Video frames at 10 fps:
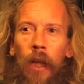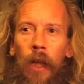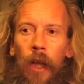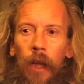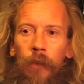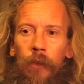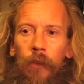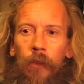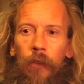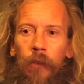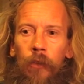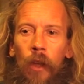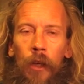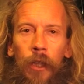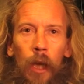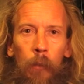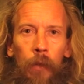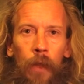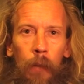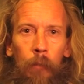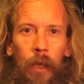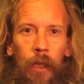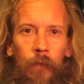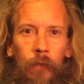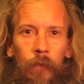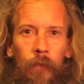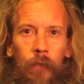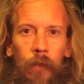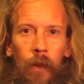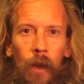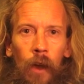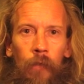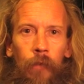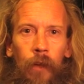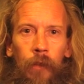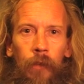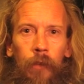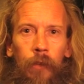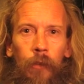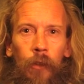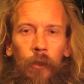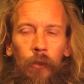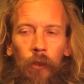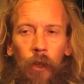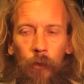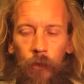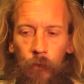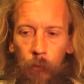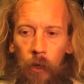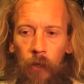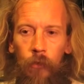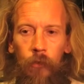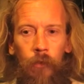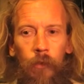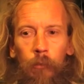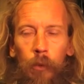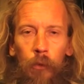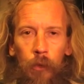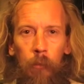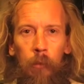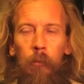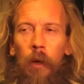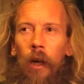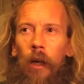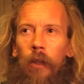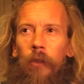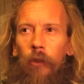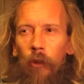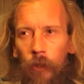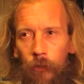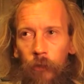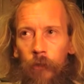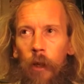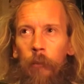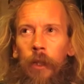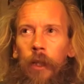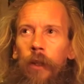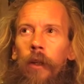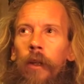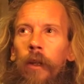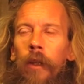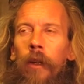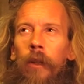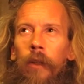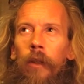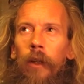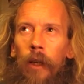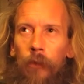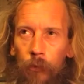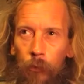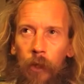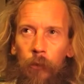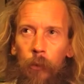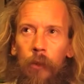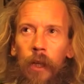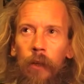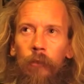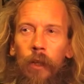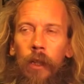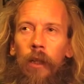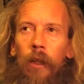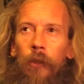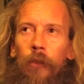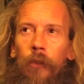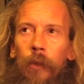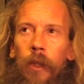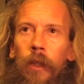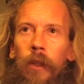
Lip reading: And turning up at that place, I felt, as the bus pulled up and parked, or as it was coming in, yeah, as we were getting really close to it,